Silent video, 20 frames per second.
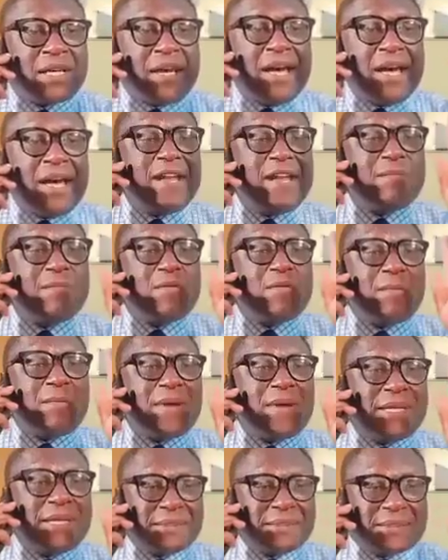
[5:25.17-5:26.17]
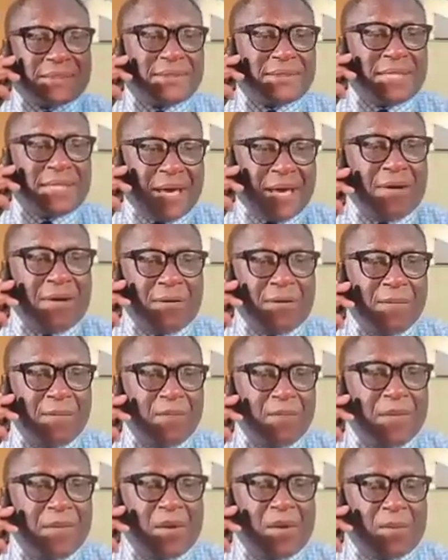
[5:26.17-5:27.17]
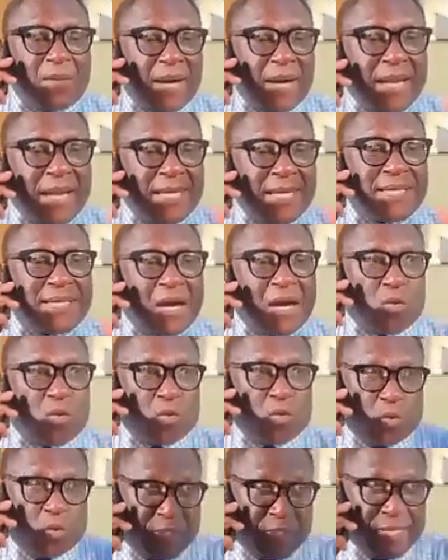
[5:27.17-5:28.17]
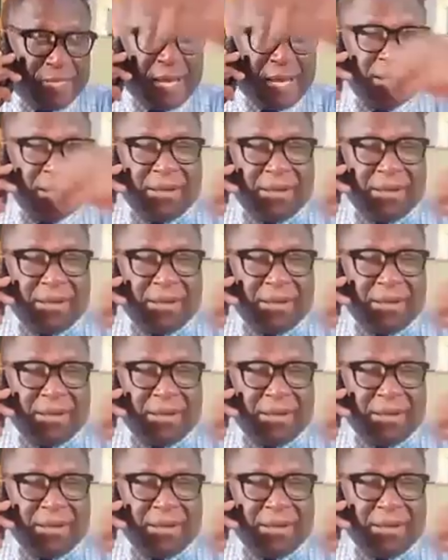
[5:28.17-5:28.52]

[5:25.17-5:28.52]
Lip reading: any moment now balaisa kukusa.